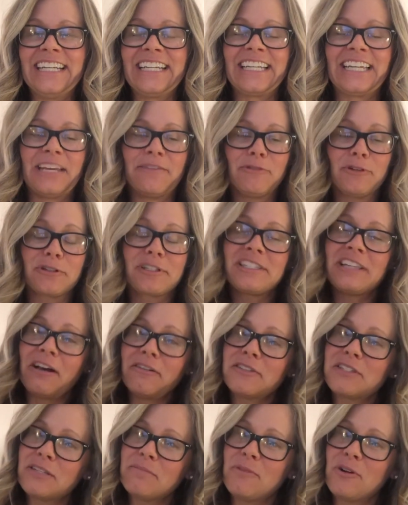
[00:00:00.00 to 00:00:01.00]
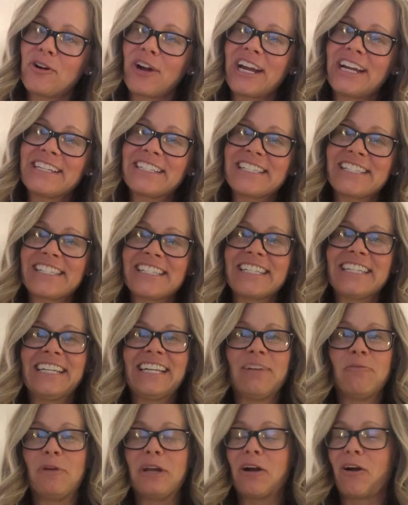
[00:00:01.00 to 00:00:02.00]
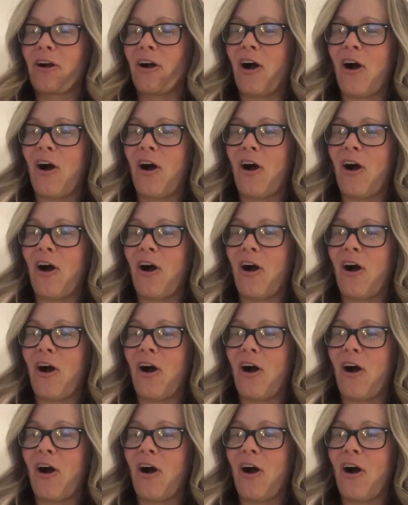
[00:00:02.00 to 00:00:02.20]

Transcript: Give yourself some grace. We are